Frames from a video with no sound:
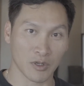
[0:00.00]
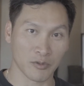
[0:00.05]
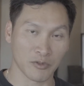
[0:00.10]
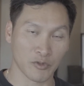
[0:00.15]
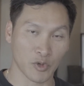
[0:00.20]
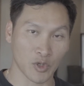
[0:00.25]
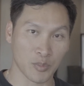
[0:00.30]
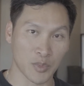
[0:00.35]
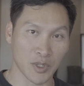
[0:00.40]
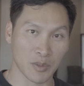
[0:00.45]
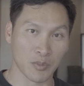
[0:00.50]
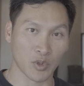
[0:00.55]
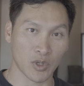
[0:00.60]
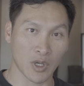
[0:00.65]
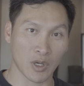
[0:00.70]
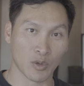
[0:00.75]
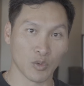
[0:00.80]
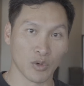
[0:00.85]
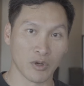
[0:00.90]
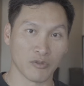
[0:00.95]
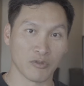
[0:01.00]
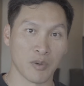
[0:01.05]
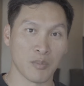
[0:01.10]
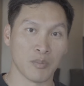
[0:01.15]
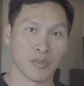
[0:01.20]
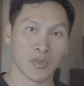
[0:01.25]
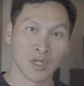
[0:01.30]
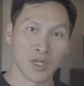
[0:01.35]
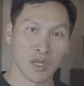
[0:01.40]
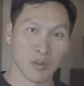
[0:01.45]
for the people who are
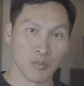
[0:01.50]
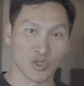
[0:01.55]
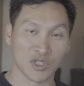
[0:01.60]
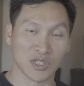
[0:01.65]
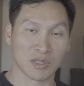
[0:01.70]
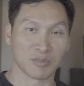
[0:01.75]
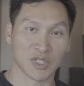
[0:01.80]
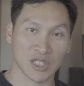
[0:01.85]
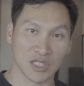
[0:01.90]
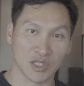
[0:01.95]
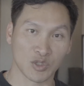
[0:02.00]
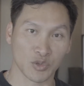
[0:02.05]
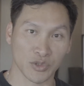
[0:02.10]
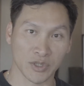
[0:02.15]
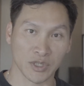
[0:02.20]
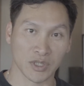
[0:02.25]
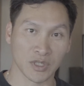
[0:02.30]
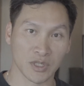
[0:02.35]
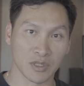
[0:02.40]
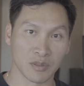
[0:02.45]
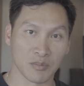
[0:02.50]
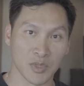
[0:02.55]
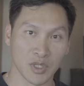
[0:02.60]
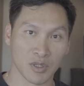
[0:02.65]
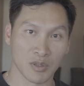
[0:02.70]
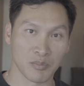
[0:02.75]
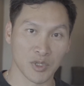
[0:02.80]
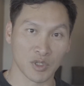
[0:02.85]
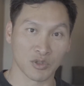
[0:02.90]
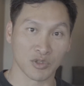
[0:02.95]
from Muslim countries
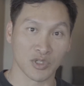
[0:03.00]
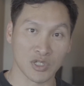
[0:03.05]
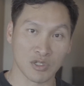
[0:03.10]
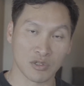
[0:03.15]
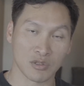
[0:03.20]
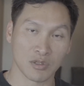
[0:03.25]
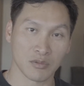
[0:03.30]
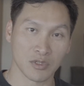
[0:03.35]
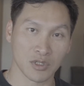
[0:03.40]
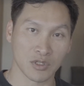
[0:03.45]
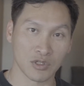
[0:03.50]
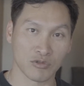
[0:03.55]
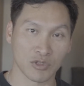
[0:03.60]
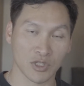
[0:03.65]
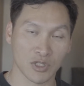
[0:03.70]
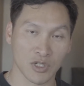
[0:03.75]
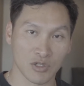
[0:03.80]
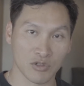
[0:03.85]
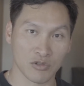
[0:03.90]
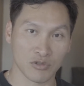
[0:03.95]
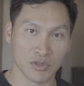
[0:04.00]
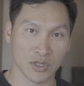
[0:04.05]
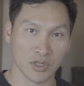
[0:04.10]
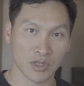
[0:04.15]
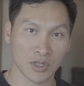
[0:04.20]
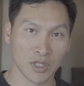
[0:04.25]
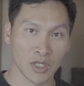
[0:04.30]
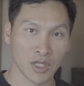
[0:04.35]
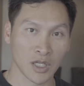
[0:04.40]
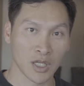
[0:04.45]
and Middle Eastern
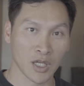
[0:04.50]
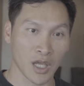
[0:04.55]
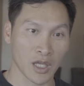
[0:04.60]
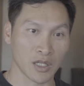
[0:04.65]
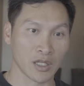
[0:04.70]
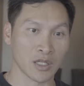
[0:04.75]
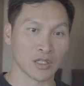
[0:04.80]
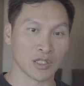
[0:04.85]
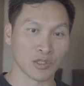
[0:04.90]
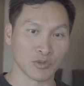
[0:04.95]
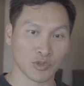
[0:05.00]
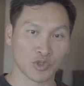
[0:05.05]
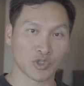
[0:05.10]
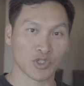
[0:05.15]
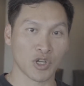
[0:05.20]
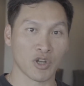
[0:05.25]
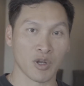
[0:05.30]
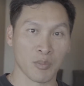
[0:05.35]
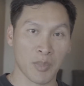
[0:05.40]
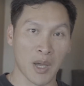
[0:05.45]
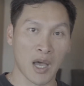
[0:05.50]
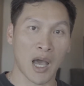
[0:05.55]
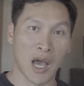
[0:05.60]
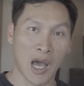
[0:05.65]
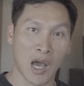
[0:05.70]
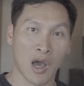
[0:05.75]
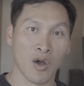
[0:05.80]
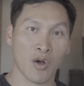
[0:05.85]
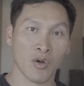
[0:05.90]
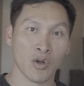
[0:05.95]
countries. And then he was sharing about
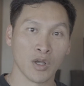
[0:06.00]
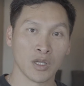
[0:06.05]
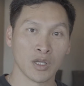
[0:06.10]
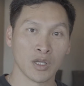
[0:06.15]
how